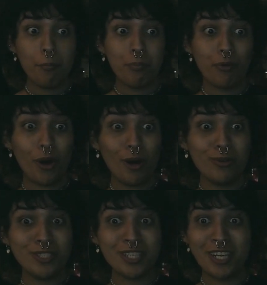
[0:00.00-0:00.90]

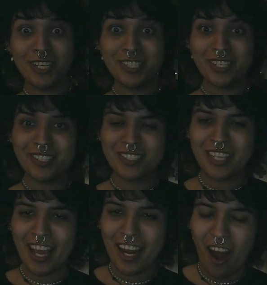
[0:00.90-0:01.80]
Broski just
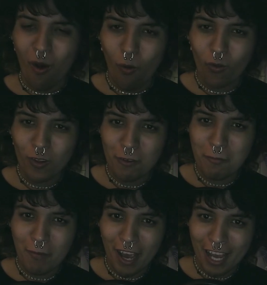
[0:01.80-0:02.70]
said all of
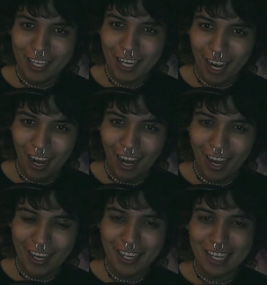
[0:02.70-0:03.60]

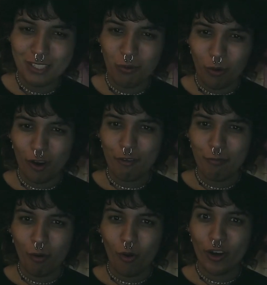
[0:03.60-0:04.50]
mankind is worth
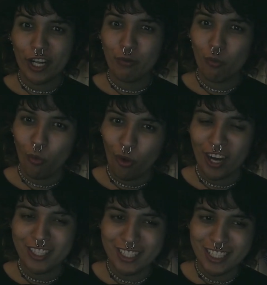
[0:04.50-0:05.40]
more than
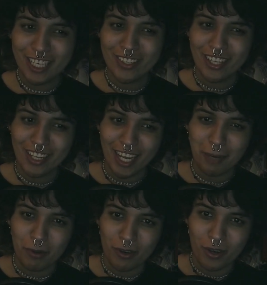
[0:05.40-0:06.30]
one skilled
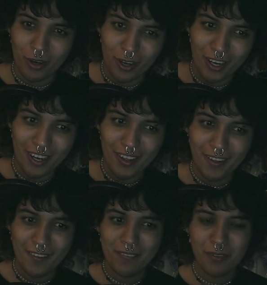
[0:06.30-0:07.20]
laborer,
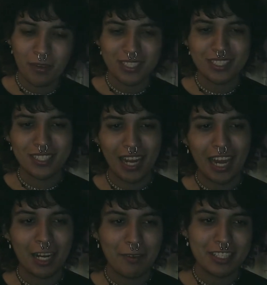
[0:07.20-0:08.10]
which
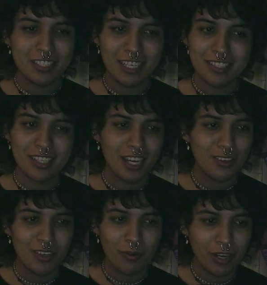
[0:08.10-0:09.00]
kind of makes sense. I
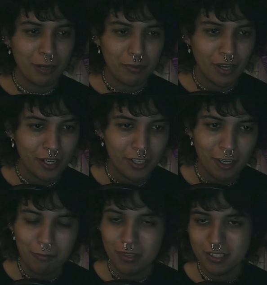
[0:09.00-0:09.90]
don't know why he brought it
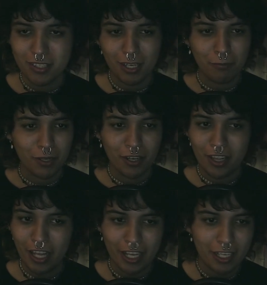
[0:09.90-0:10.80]
up. Let's let him cook.
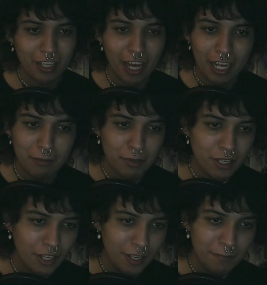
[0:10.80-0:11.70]
Let him
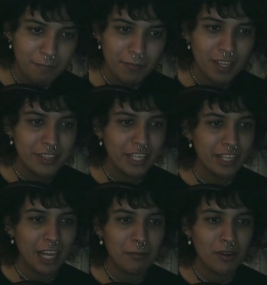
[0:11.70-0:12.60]
cook. The
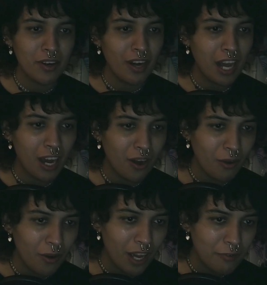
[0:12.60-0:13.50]
laborer,
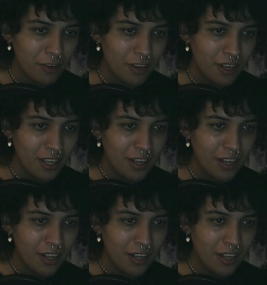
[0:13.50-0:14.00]
however,